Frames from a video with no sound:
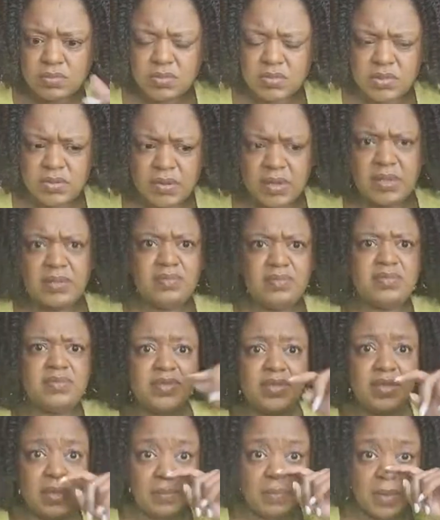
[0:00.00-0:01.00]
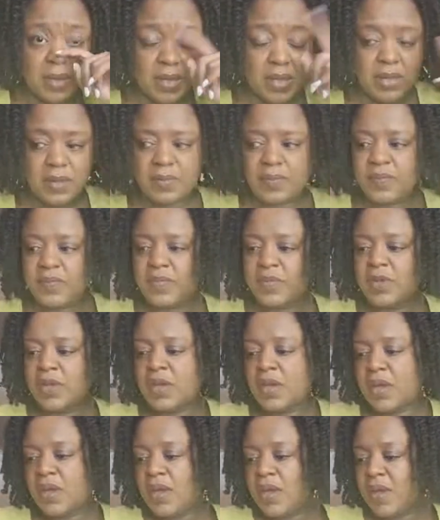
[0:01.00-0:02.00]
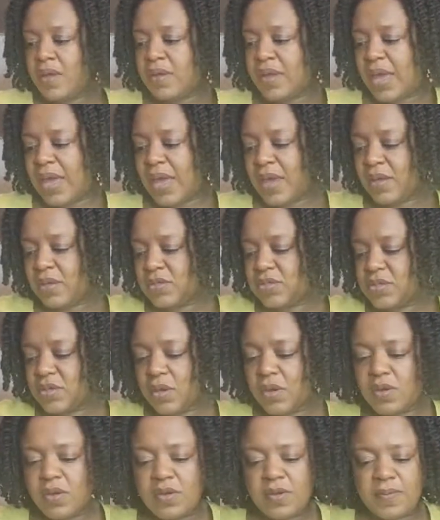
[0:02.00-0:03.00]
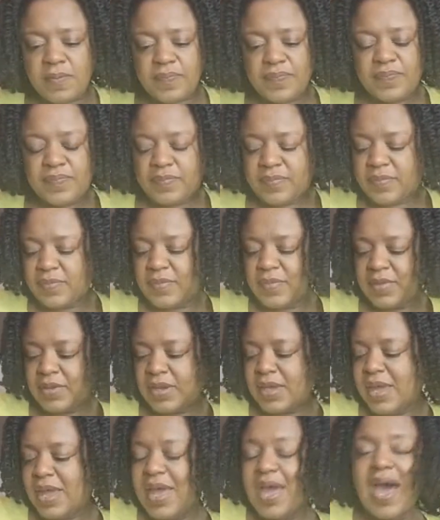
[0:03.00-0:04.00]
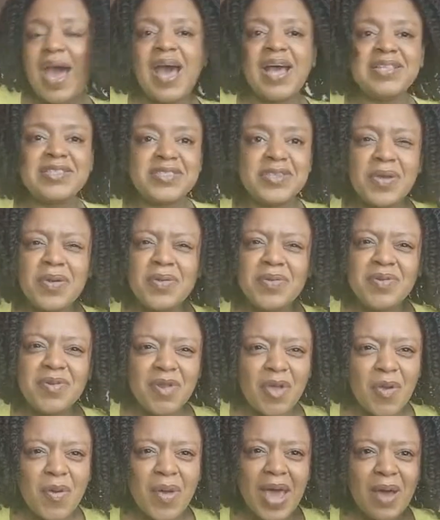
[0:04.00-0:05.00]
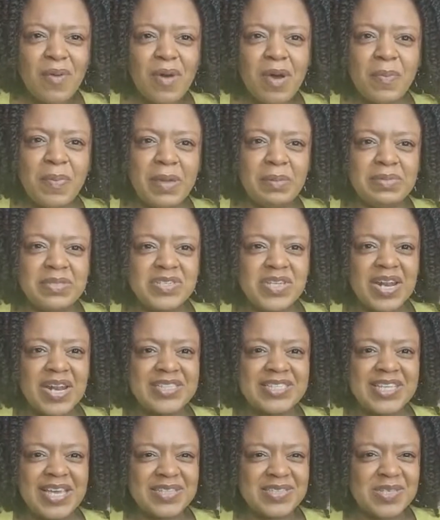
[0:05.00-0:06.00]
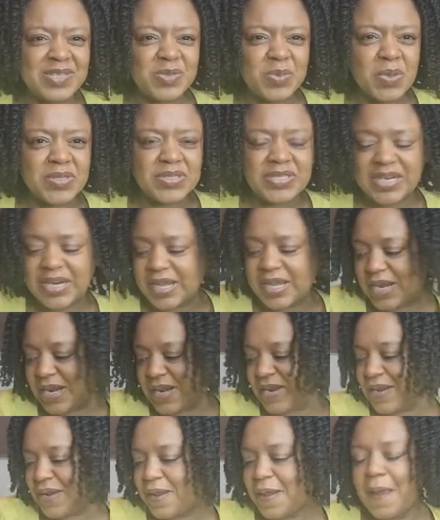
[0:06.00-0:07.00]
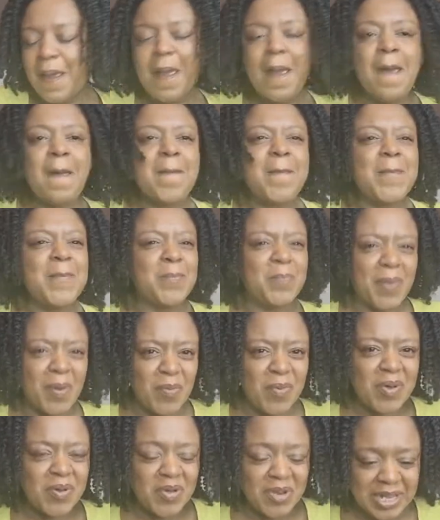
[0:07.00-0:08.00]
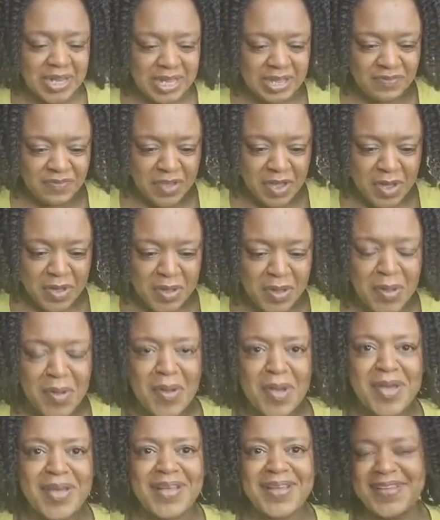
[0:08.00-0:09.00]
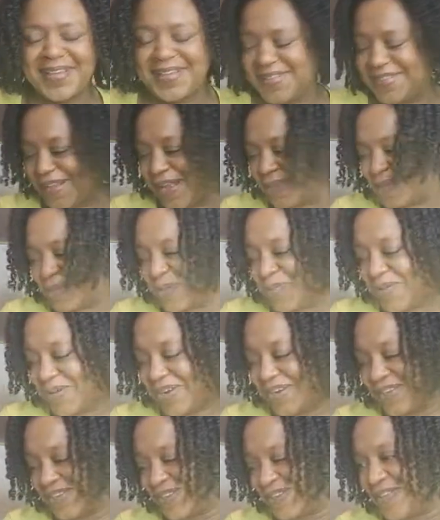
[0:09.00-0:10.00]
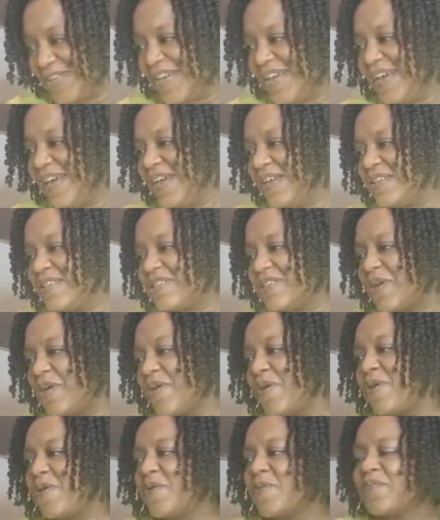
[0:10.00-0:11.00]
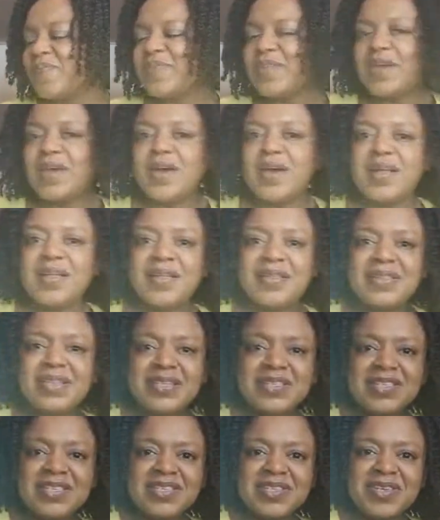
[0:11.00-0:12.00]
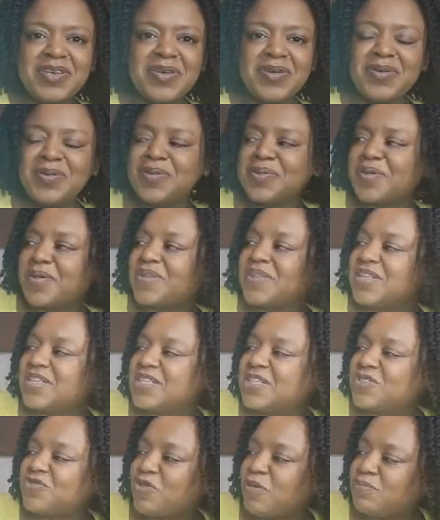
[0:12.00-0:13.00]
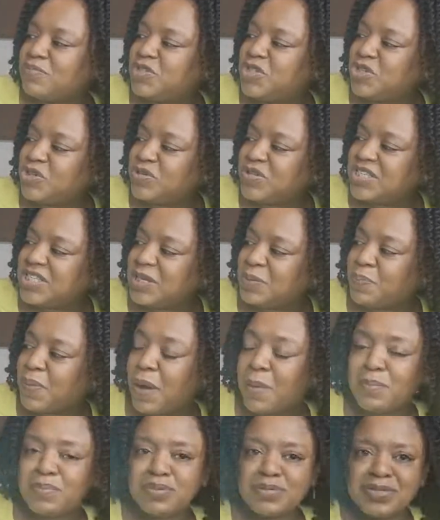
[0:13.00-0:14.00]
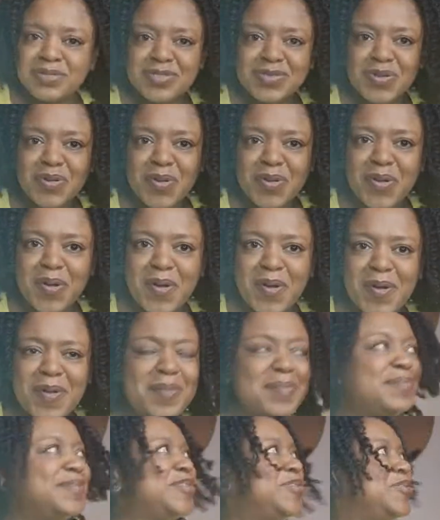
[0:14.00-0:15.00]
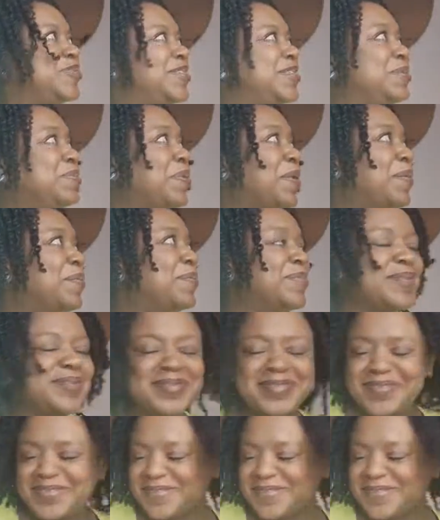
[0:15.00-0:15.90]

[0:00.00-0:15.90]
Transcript: sorry. My. Okay, so I don't know how our baby's going to take to swaddling, but we're going to give it a go. That's what we're going to do. So this is cute, though. This is from juicy bumbles dot com. Juicy Bumbles.